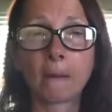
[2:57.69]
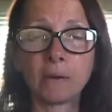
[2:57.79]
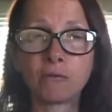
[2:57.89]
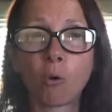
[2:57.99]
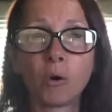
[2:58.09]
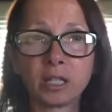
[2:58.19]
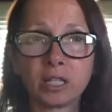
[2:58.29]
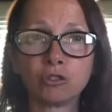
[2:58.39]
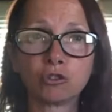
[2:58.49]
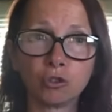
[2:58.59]
before we get
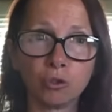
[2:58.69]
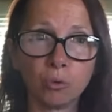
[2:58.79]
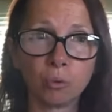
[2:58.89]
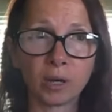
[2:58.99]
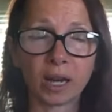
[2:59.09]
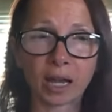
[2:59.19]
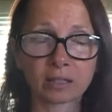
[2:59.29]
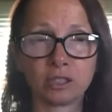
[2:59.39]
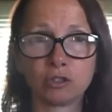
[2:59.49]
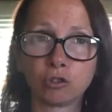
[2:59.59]
into
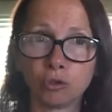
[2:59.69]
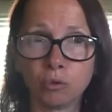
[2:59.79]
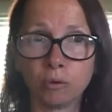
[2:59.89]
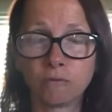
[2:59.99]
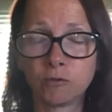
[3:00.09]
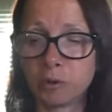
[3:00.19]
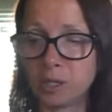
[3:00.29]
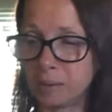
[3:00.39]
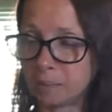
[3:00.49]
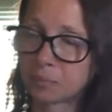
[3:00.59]
reacting to
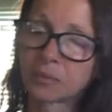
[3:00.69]
Foodie.